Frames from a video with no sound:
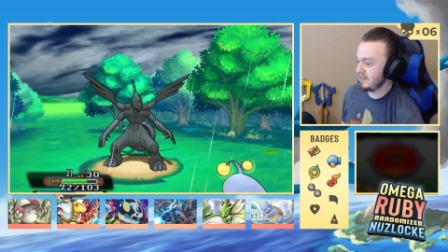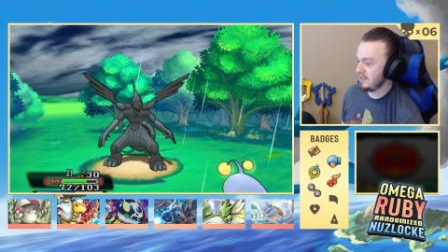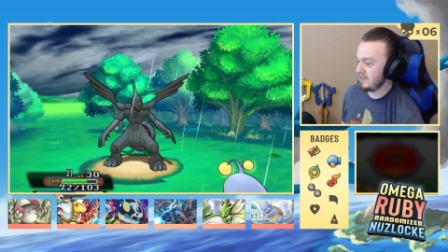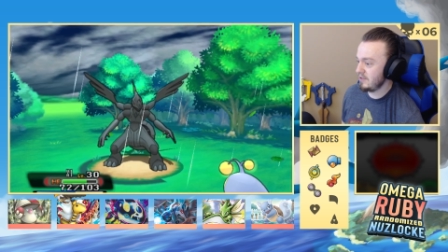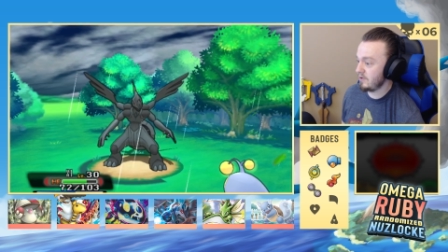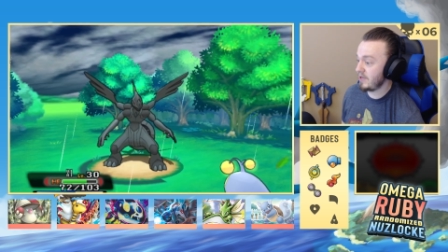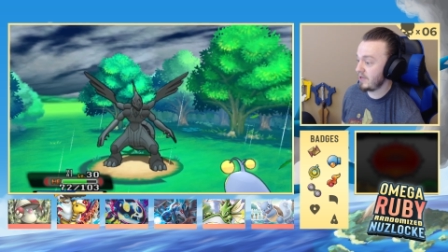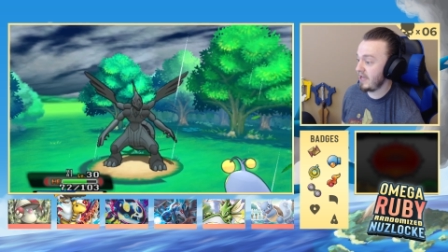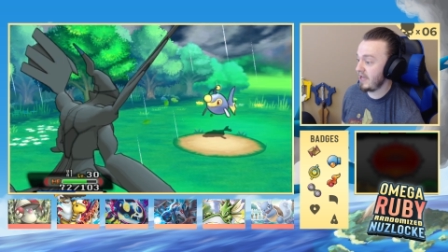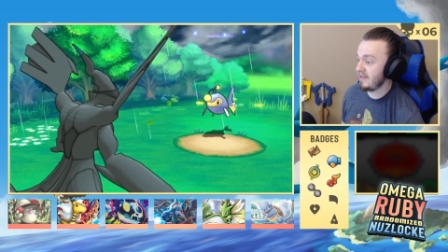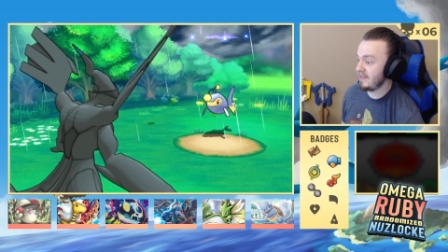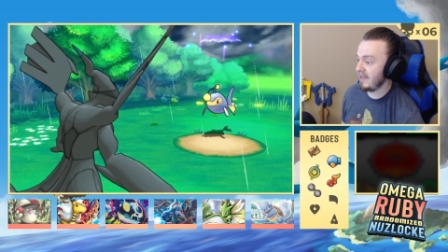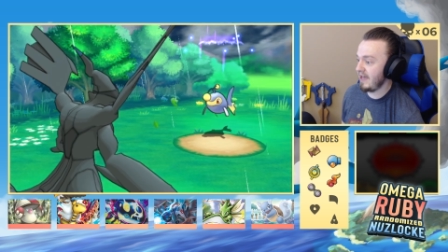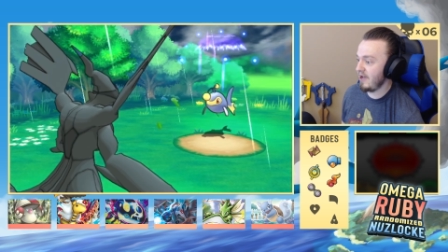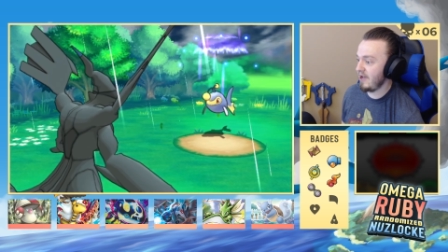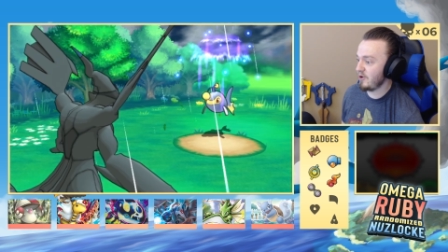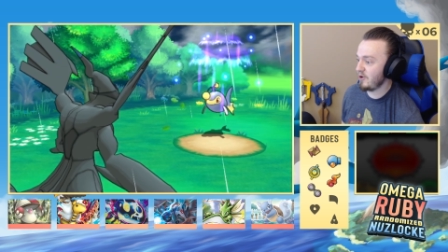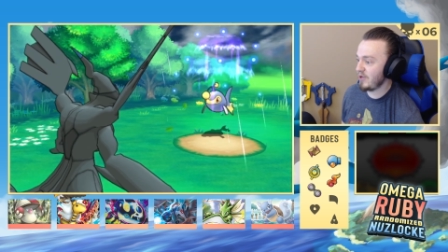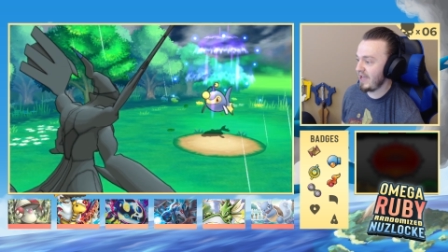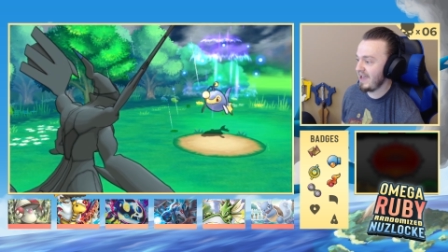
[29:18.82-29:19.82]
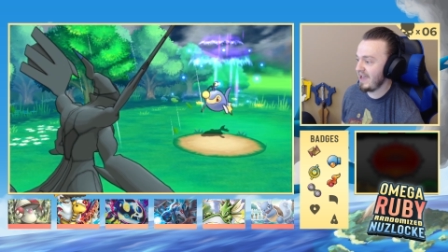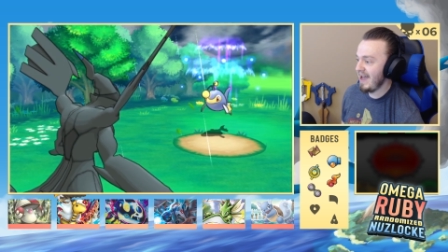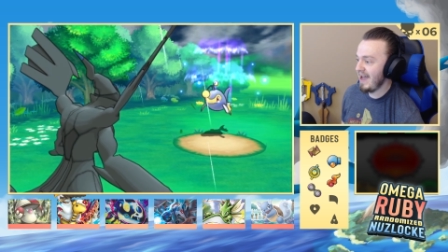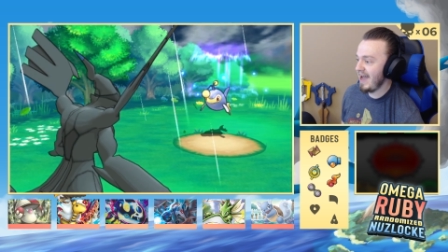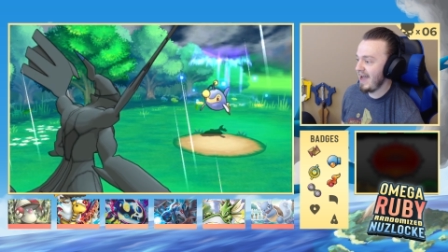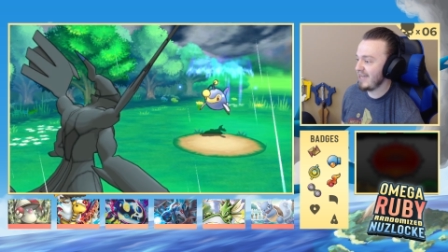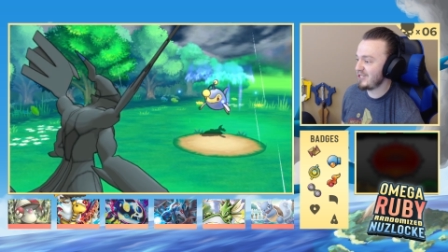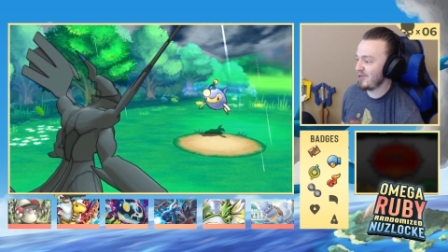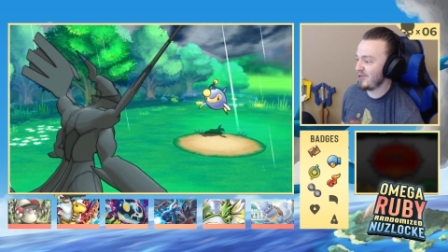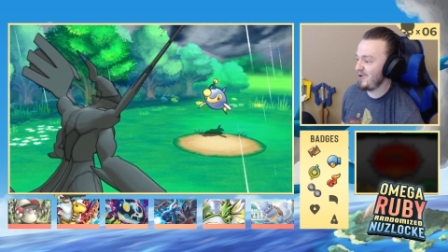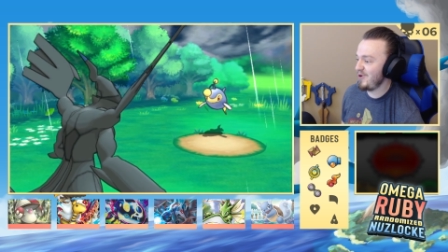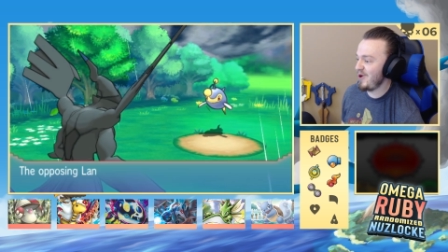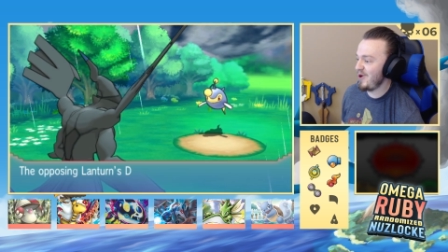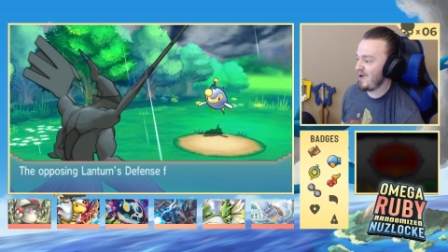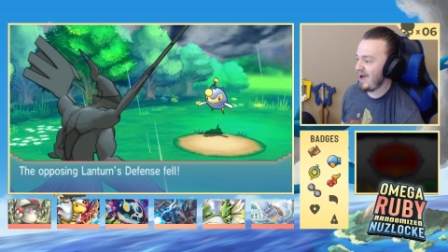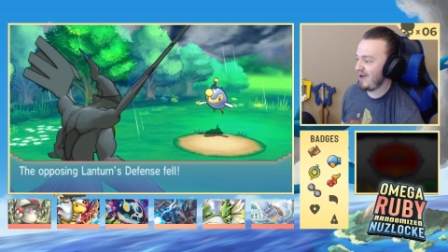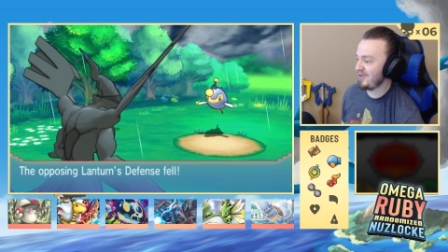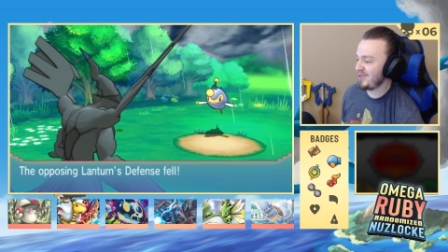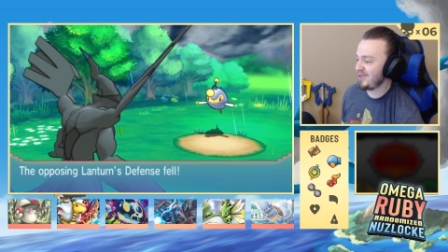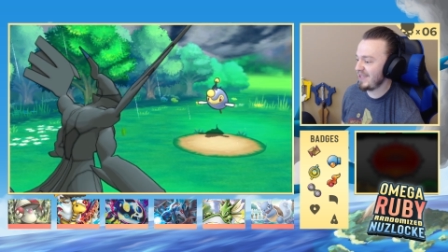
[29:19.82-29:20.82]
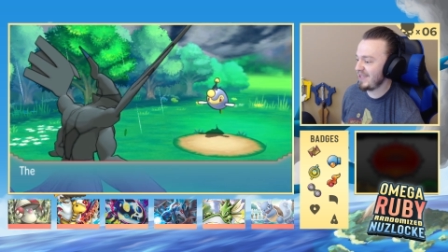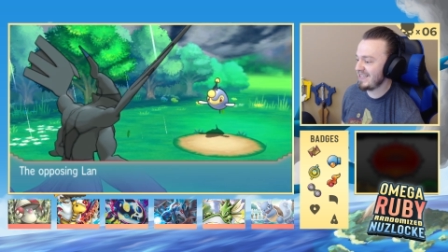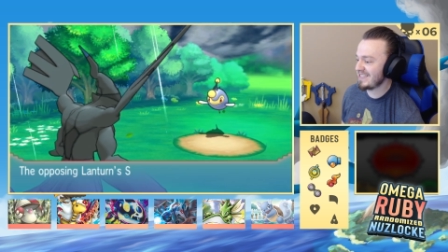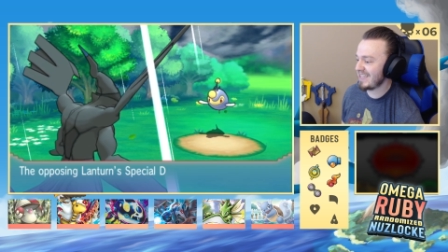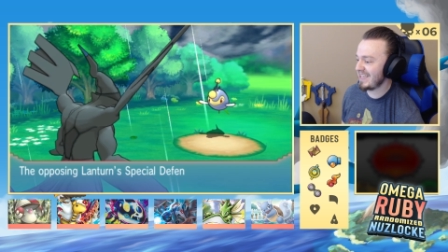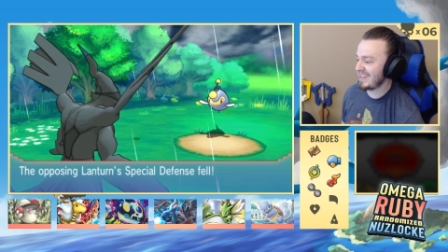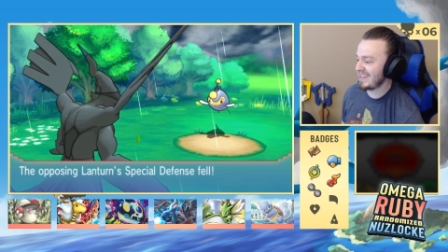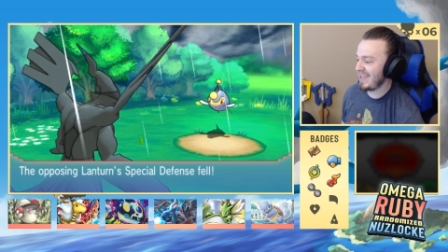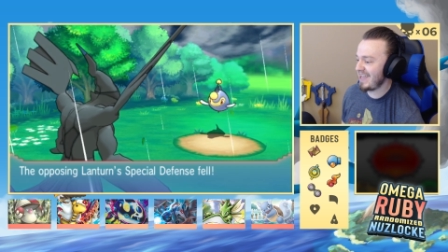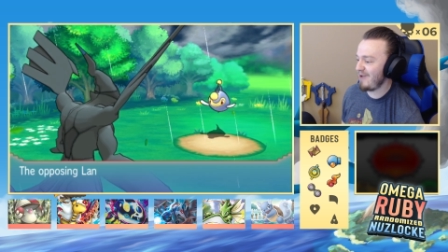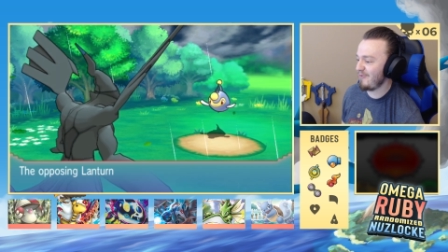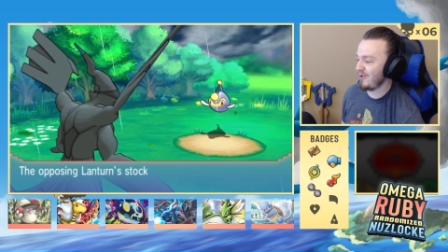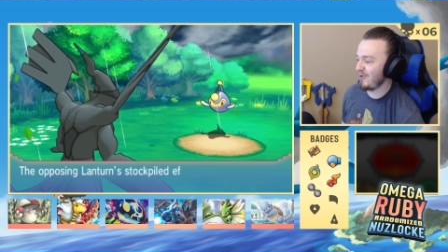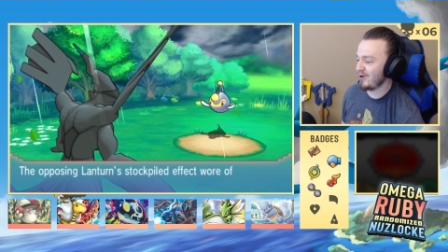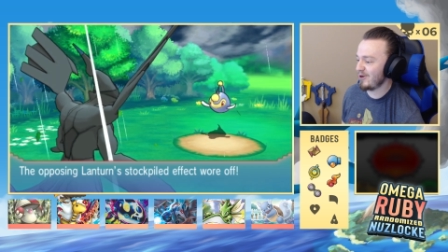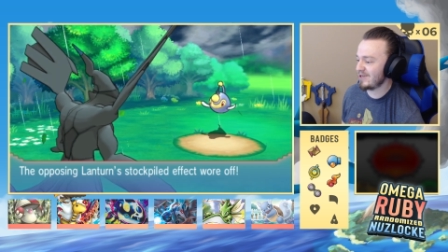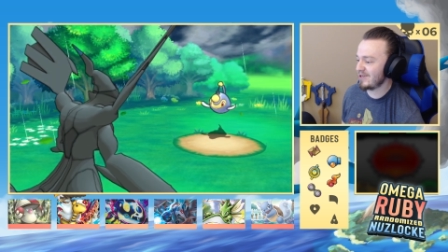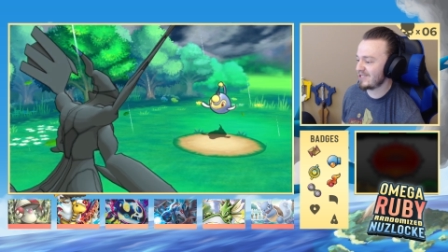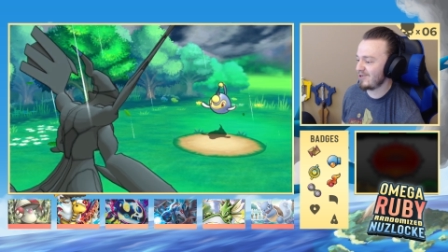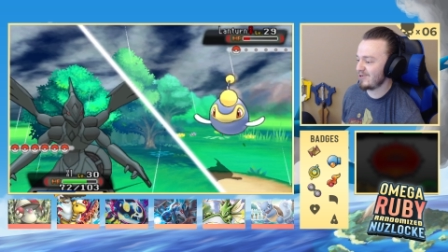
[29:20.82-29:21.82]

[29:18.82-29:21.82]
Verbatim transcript: Okay. Okay. I don't know how things like that work.